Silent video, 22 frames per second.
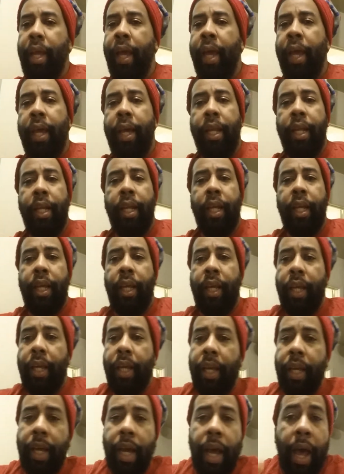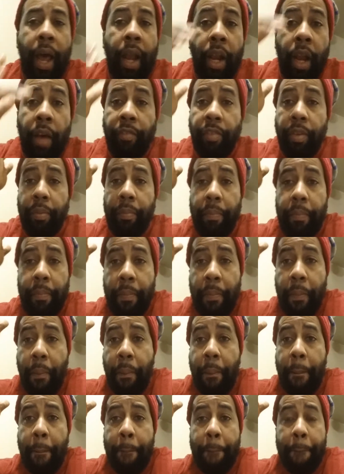and I love it.
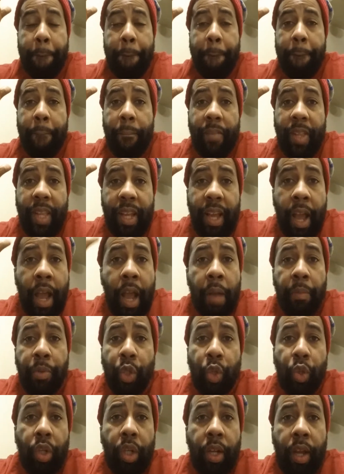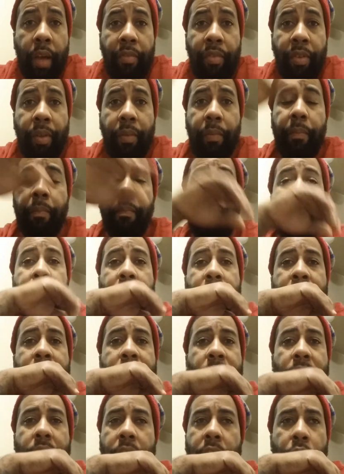I absolutely love it.
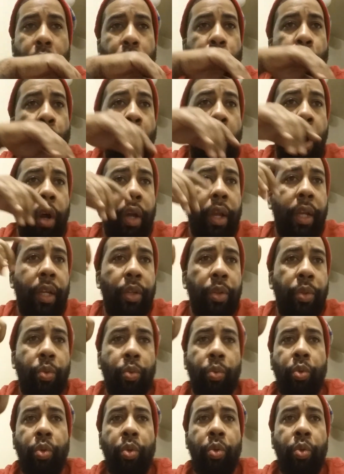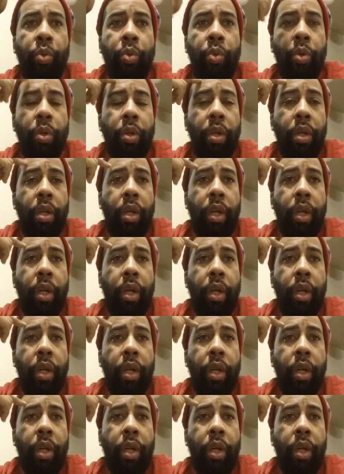It's walking through